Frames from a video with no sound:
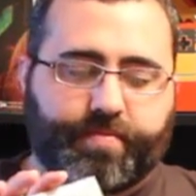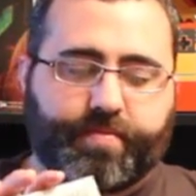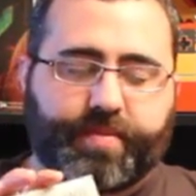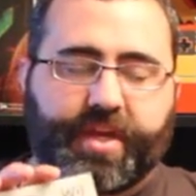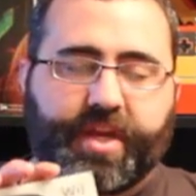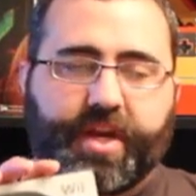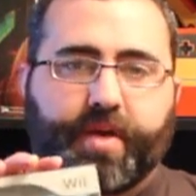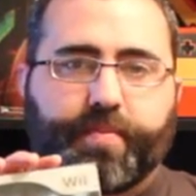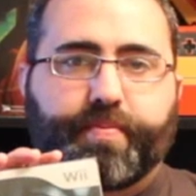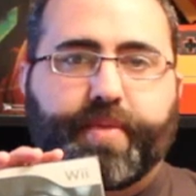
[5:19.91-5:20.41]

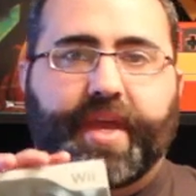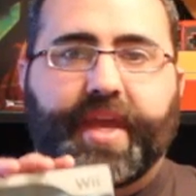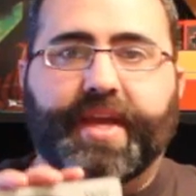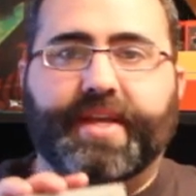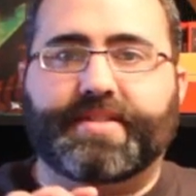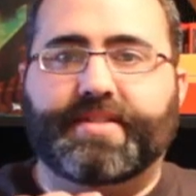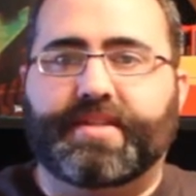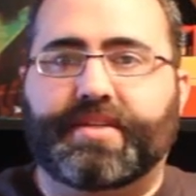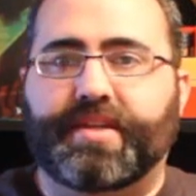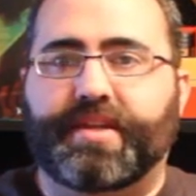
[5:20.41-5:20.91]
you know,
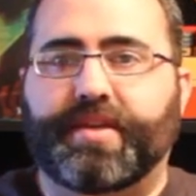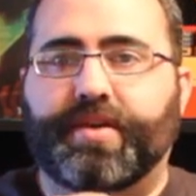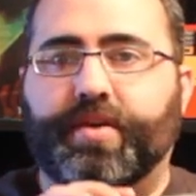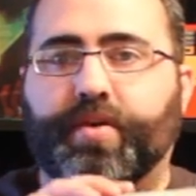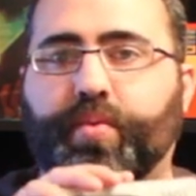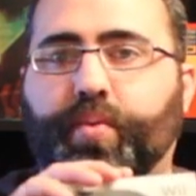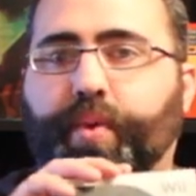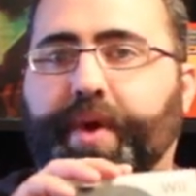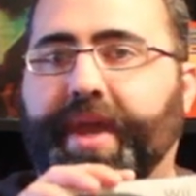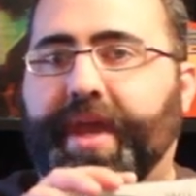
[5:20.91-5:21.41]

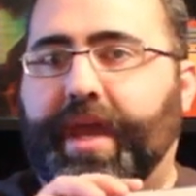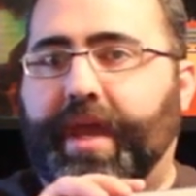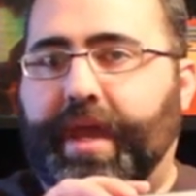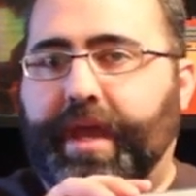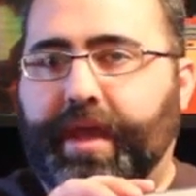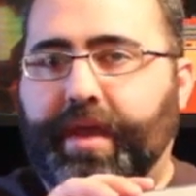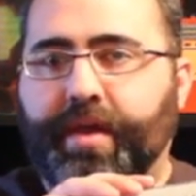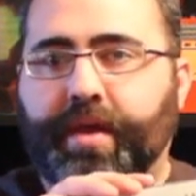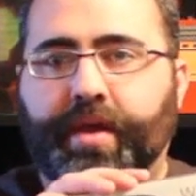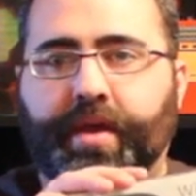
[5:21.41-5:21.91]
PS2,
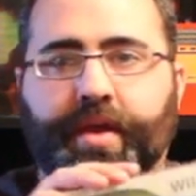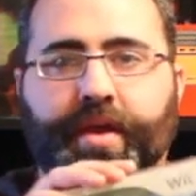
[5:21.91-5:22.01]
Wii,